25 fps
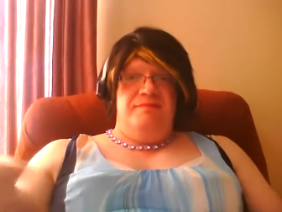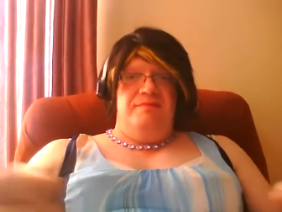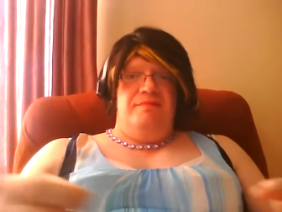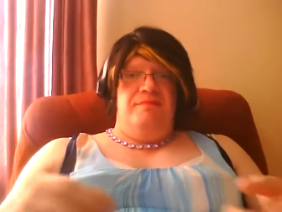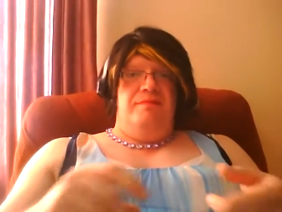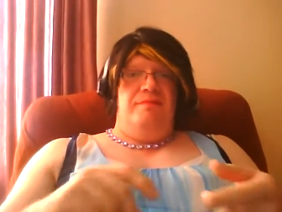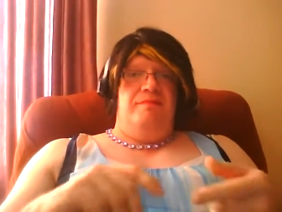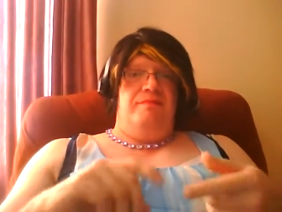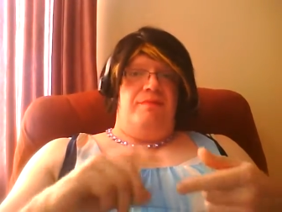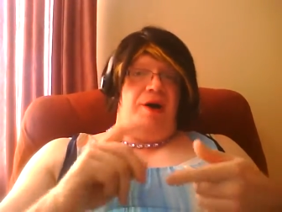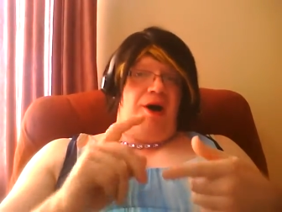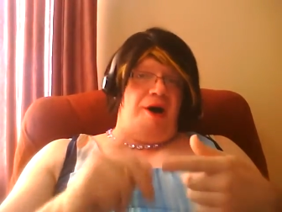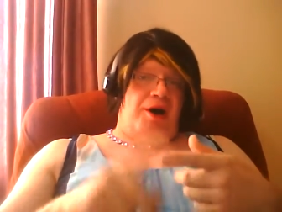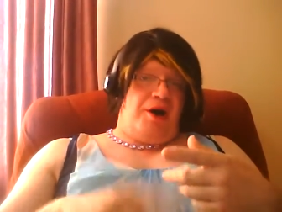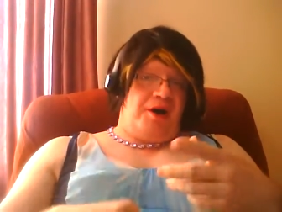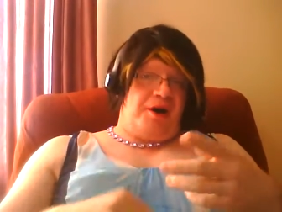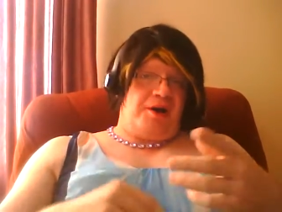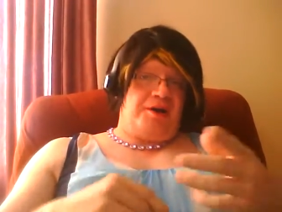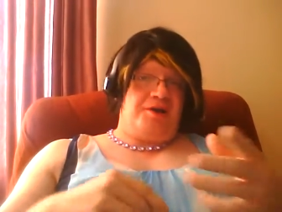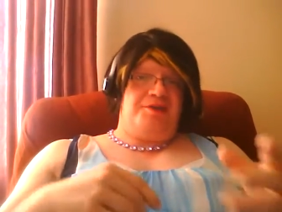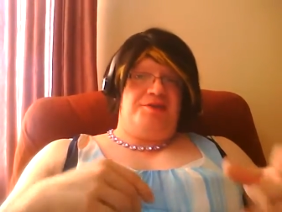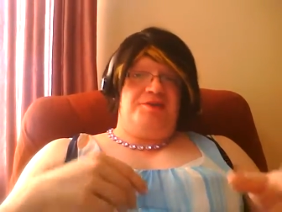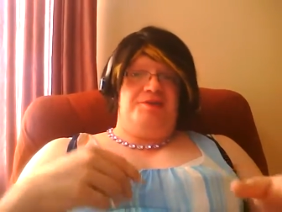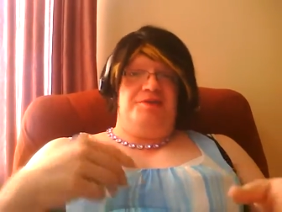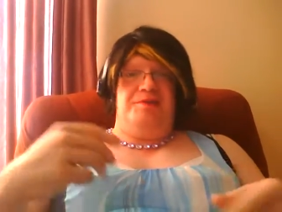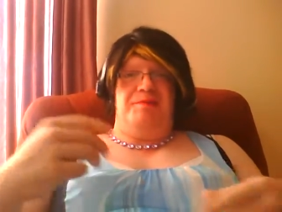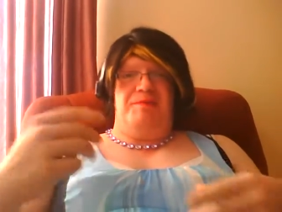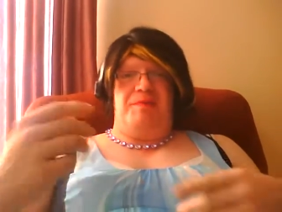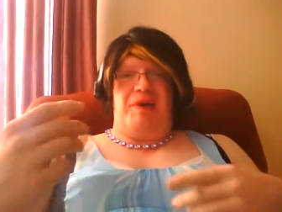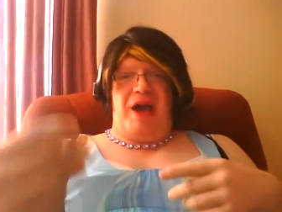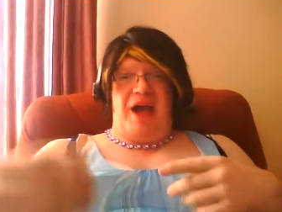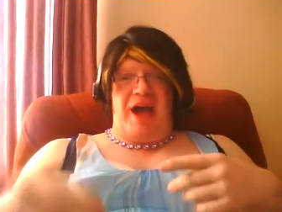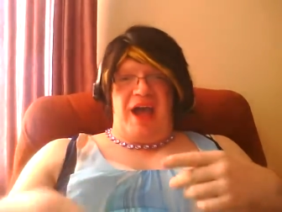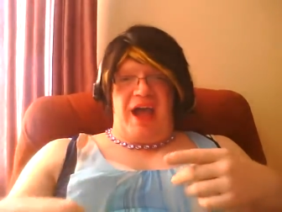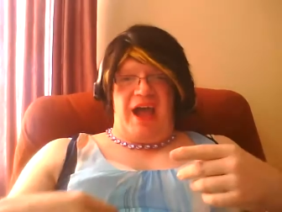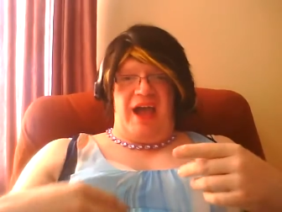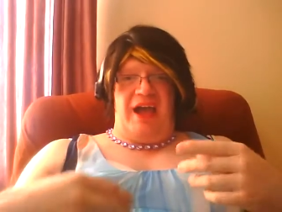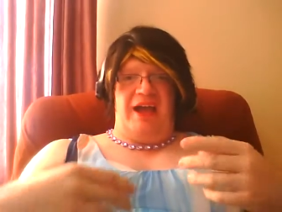box or
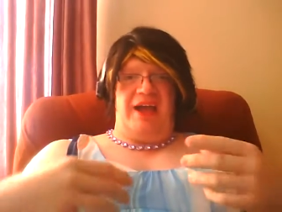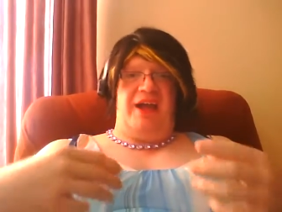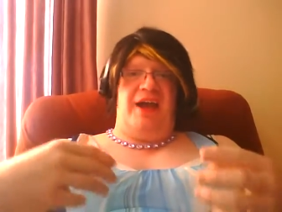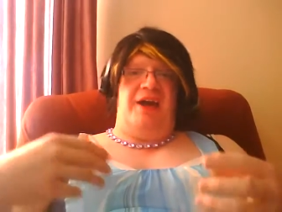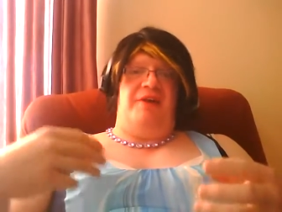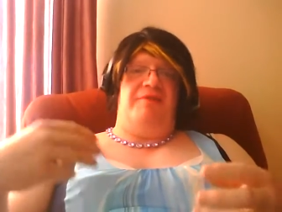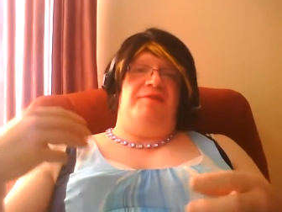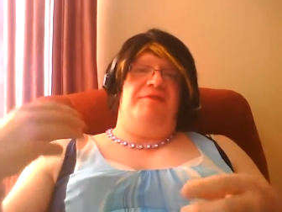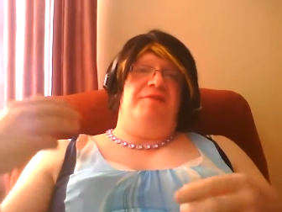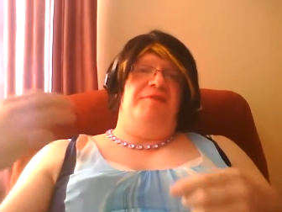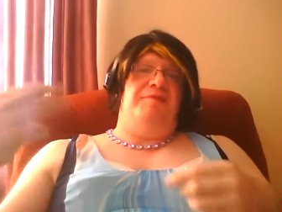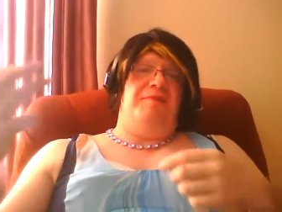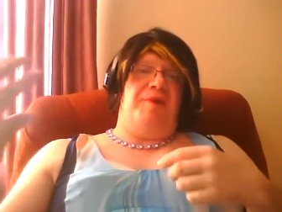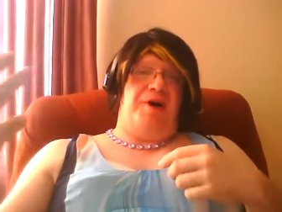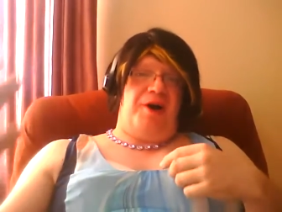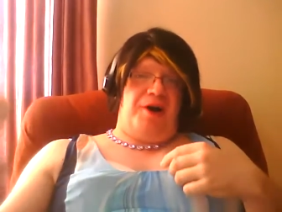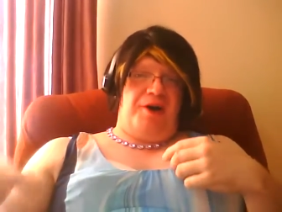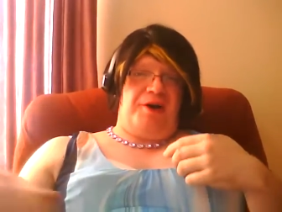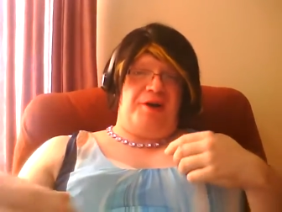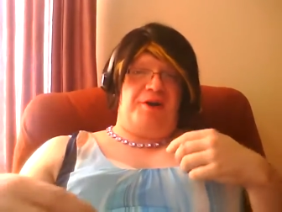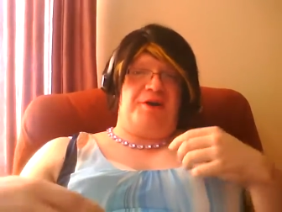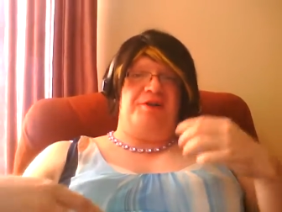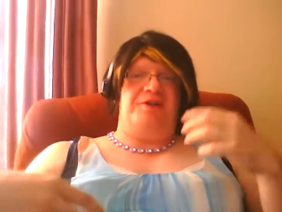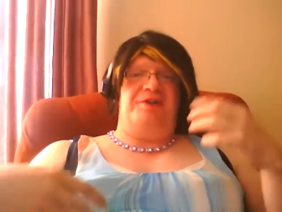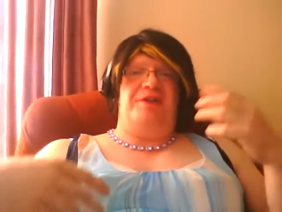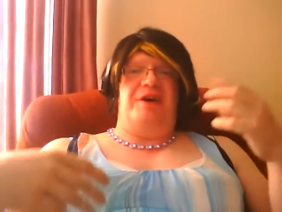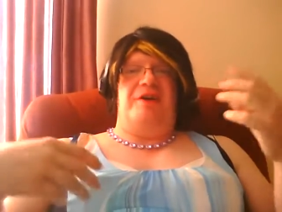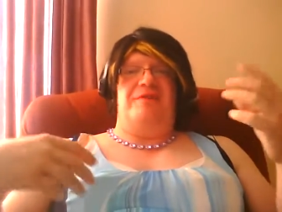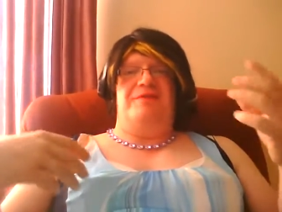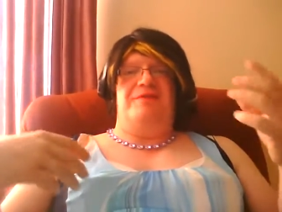bag after box after